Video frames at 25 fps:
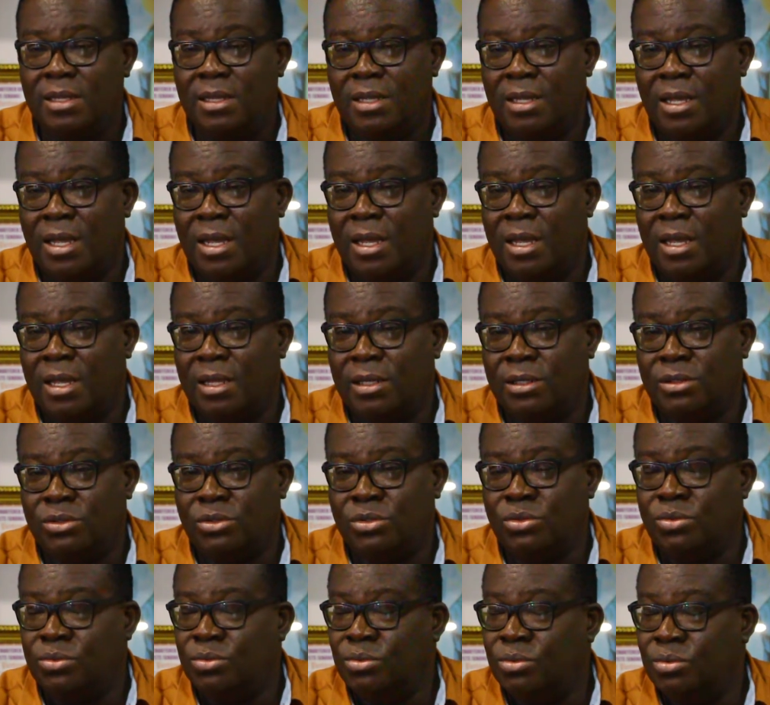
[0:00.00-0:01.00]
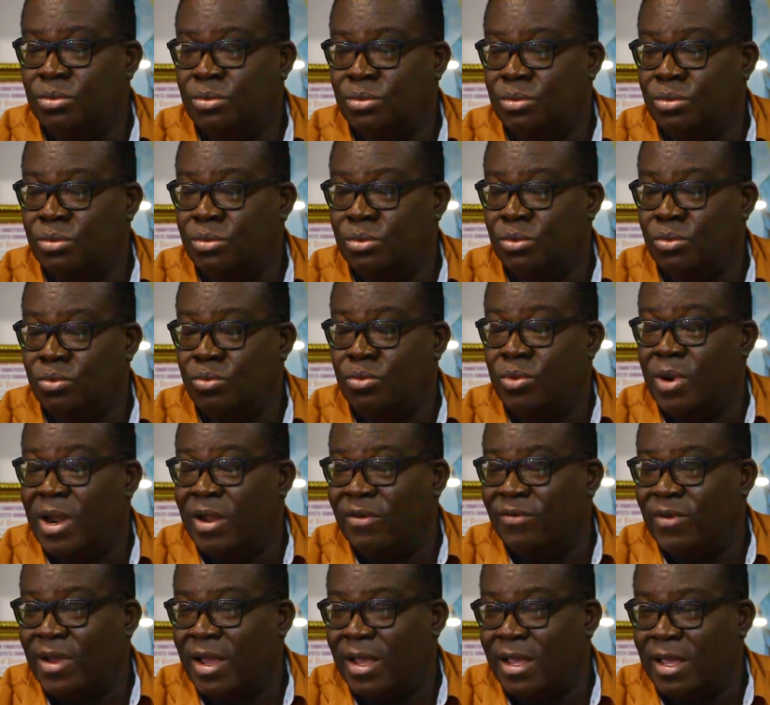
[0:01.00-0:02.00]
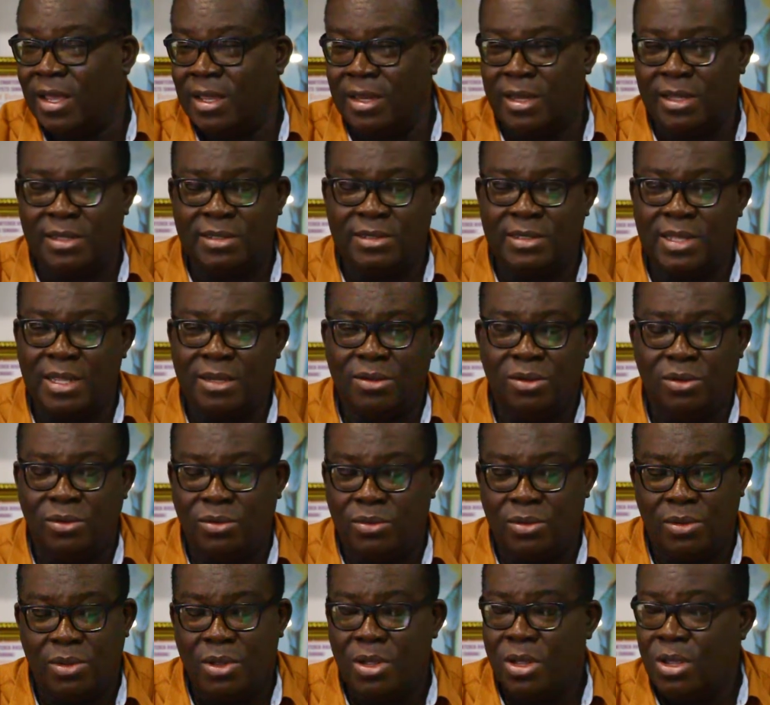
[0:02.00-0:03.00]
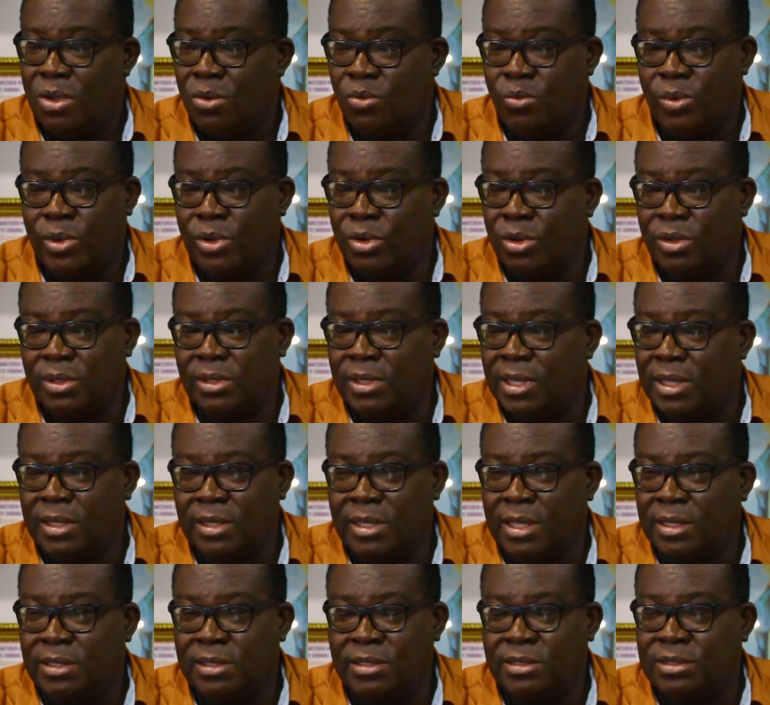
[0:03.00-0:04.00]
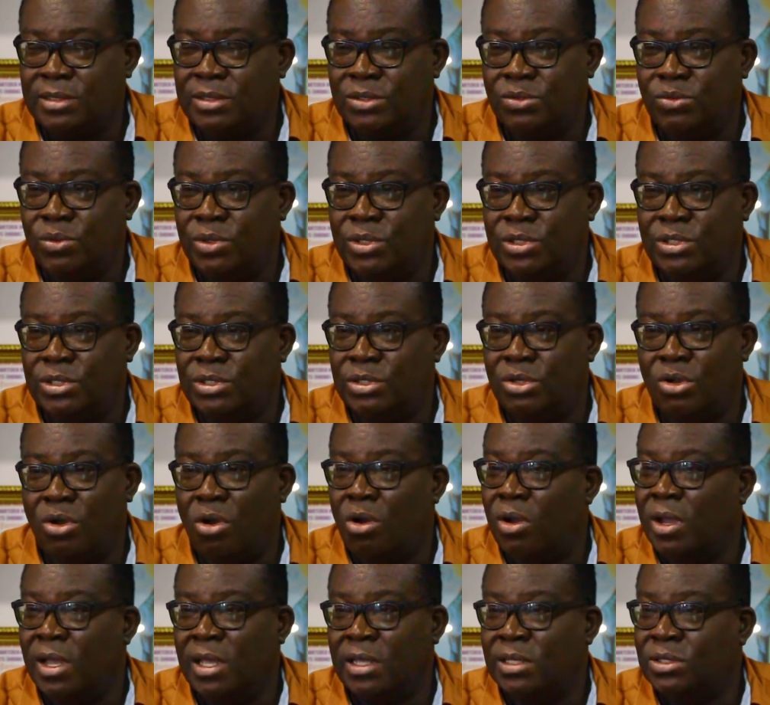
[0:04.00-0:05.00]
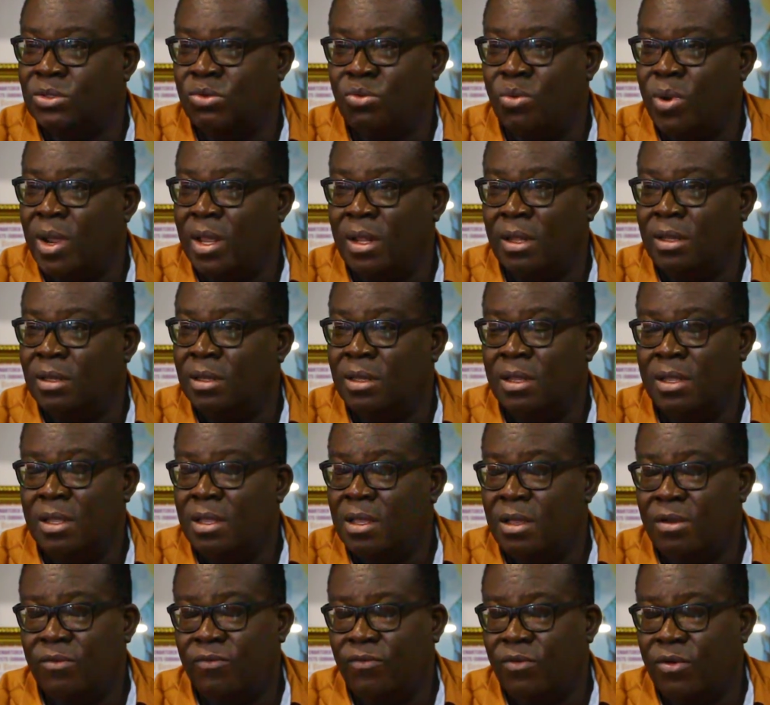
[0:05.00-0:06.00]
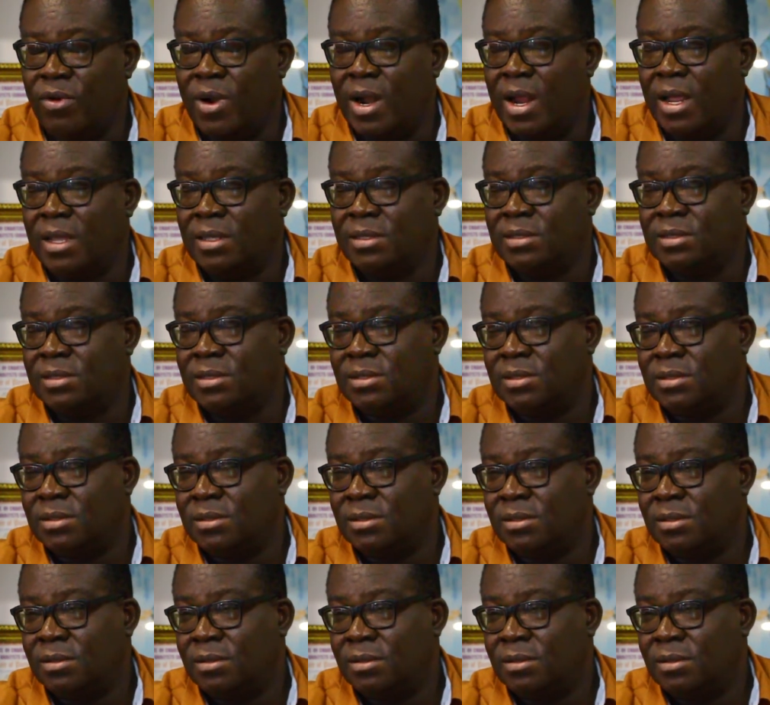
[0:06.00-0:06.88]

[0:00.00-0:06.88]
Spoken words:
to whoever it is that, look, we don't think that this situation augurs well for us.